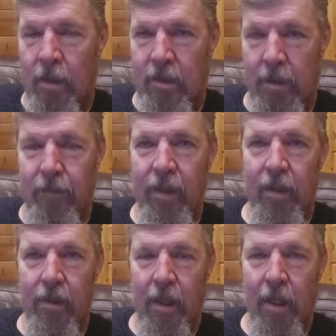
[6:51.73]

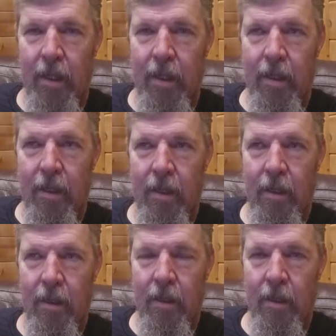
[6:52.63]
Something like
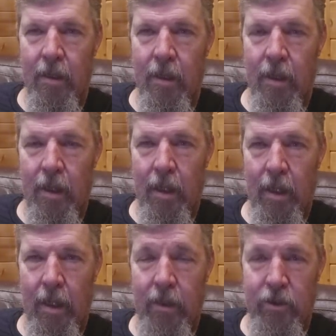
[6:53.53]

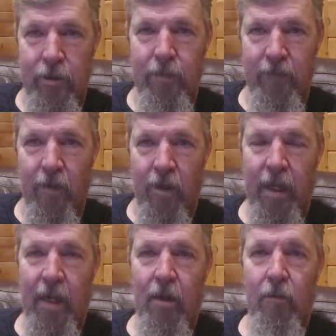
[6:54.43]
a
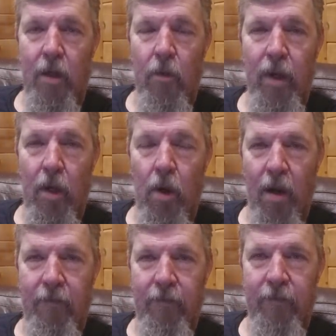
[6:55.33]
supervolcano going
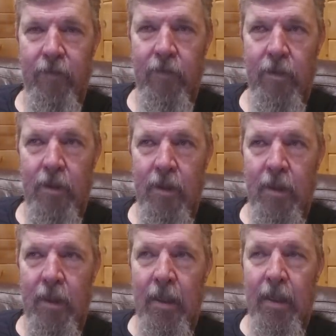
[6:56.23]
off
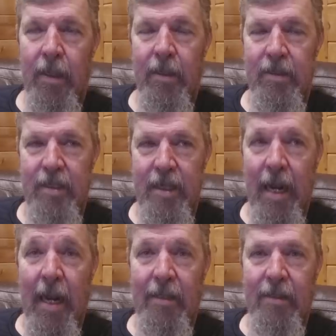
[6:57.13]
is
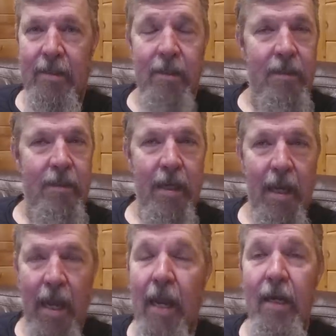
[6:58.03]
not
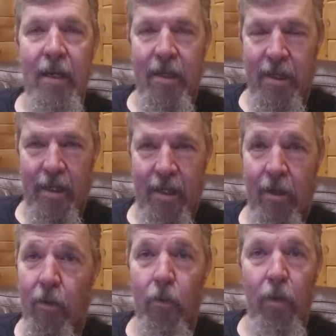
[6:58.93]

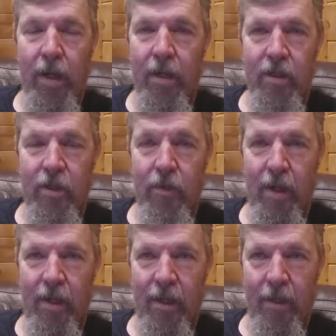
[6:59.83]
anything we can do
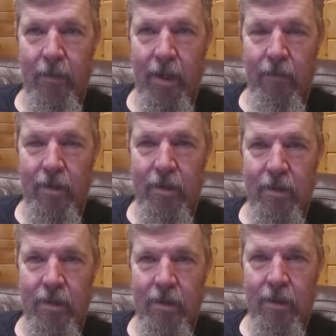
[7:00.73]
anything
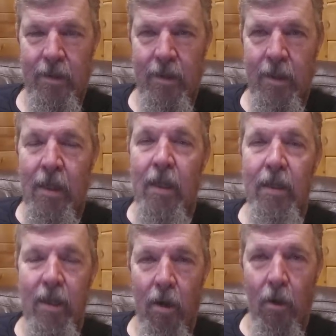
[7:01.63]
about.
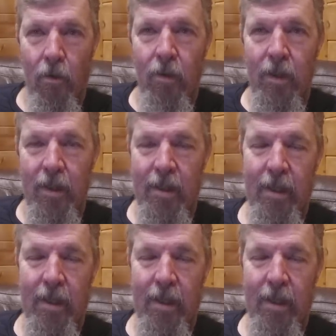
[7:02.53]
The only